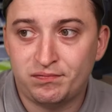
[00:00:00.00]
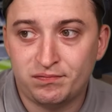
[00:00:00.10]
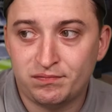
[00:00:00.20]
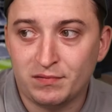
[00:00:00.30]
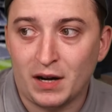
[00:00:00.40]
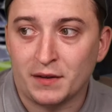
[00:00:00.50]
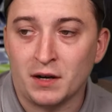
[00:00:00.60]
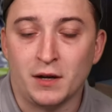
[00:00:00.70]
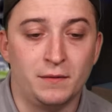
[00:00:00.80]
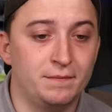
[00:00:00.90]
I don't
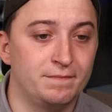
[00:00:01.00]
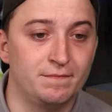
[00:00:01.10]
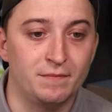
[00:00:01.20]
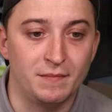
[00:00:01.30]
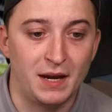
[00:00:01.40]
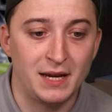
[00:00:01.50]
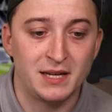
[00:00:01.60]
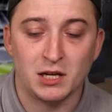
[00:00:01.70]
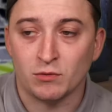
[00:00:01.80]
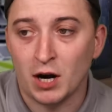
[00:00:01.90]
know. Is it
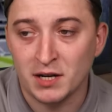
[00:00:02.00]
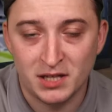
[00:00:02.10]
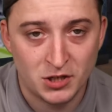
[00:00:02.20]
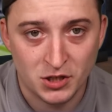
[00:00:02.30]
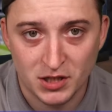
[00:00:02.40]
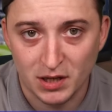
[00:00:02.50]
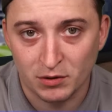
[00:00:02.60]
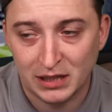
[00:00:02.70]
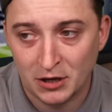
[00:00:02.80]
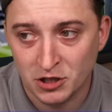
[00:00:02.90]
the right decision to sell
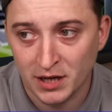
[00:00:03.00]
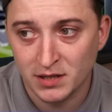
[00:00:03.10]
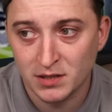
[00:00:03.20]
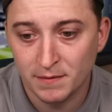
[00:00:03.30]
Sanchez?